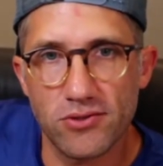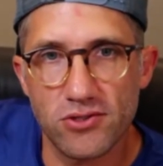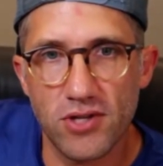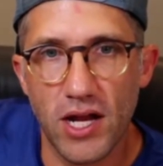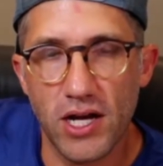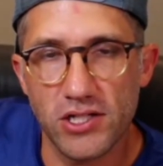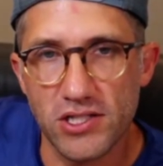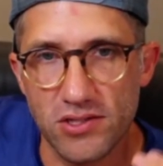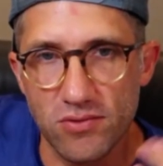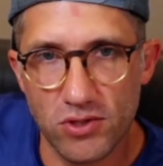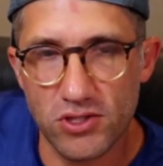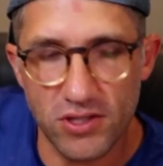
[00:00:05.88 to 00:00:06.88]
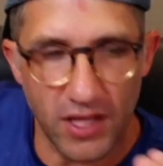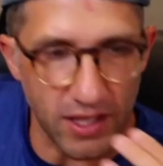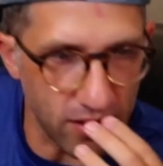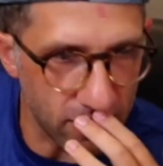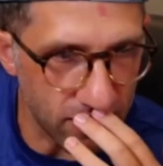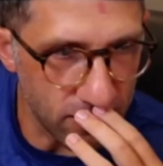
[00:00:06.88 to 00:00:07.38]
strategies,
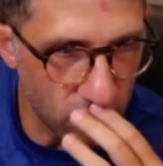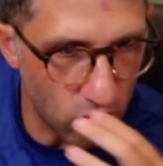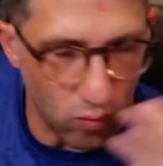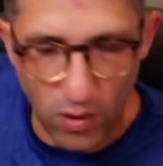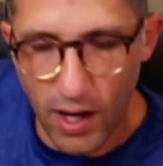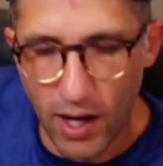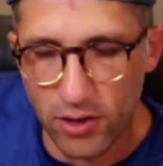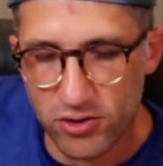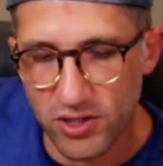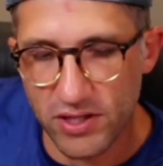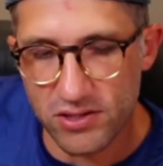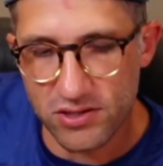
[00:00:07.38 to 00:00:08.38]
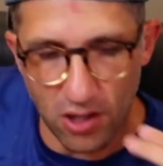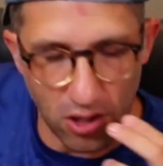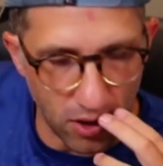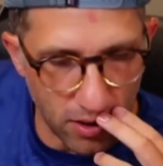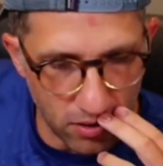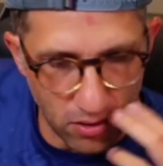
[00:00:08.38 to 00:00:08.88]
how should they
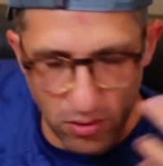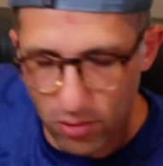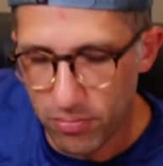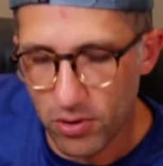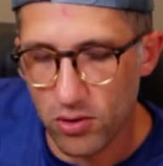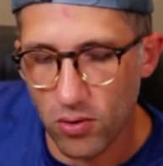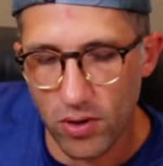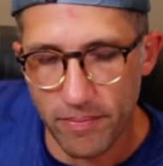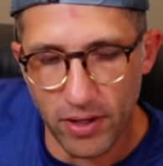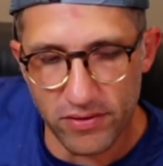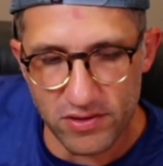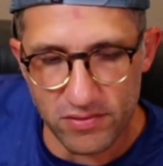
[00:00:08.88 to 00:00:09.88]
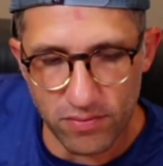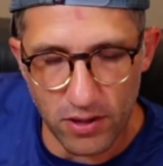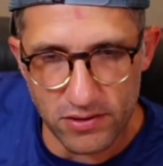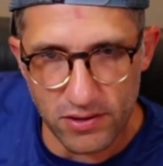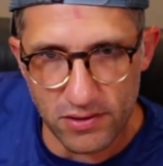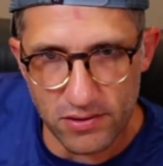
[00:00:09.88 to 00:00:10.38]
start or going about this
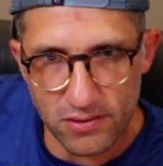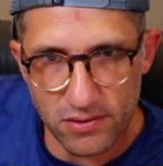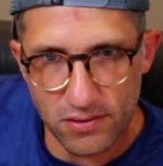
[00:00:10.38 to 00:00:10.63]
process?